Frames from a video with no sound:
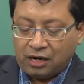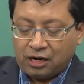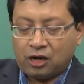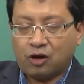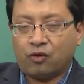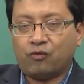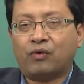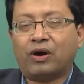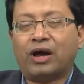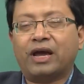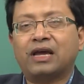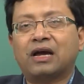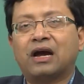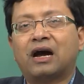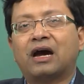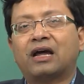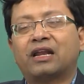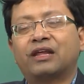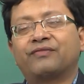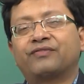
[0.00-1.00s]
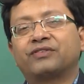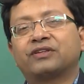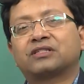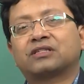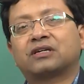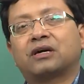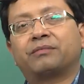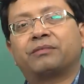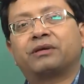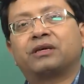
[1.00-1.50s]
Now, why RF is
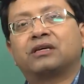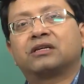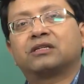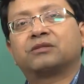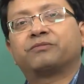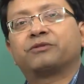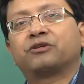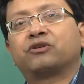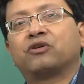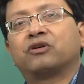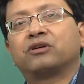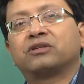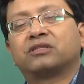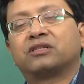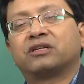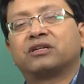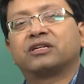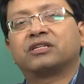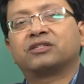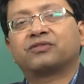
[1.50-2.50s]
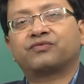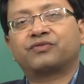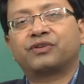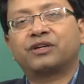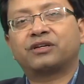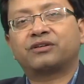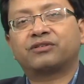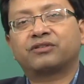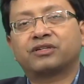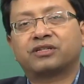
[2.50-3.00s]
coming is because the risk free
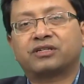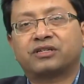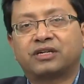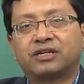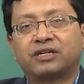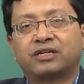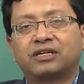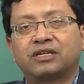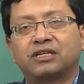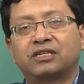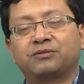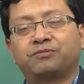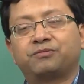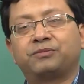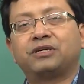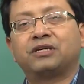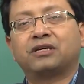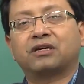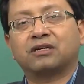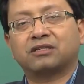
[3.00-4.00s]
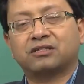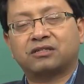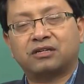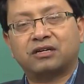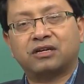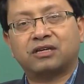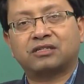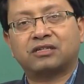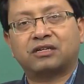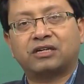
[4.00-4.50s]
interest rate is being
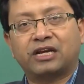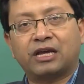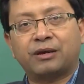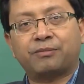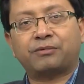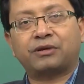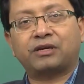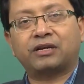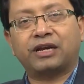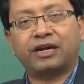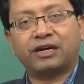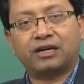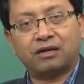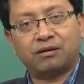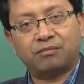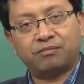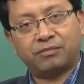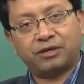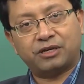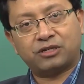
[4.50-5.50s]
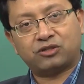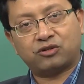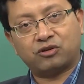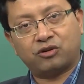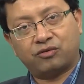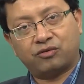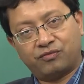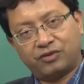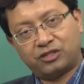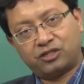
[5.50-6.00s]
considered as a data based
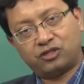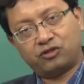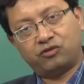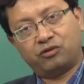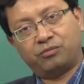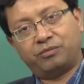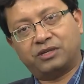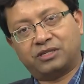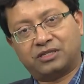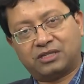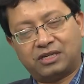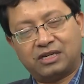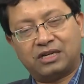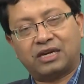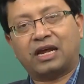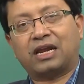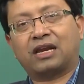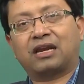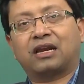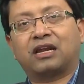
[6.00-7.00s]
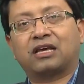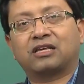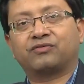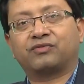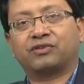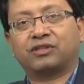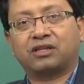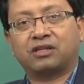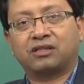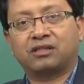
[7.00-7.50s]
which you will basically analyze
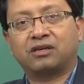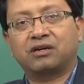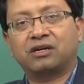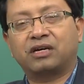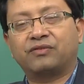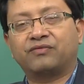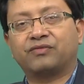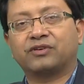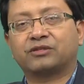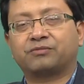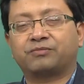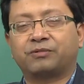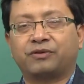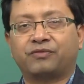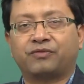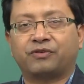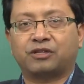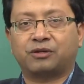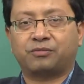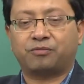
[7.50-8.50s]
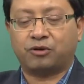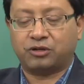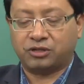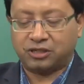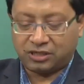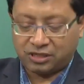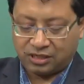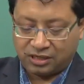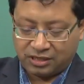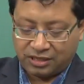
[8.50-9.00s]
whether the investment for the
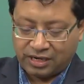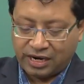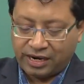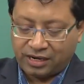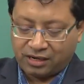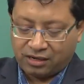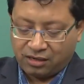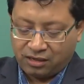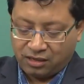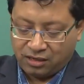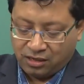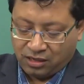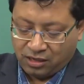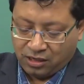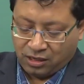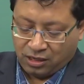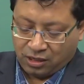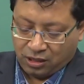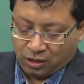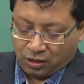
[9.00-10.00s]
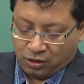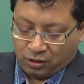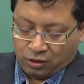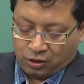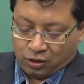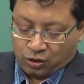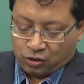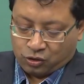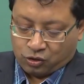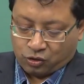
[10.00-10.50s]
project is right.
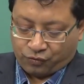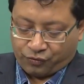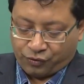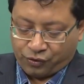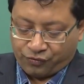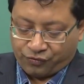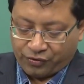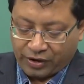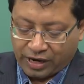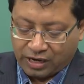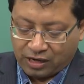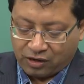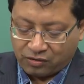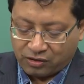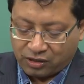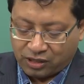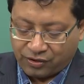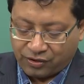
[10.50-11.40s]
So, if you find out the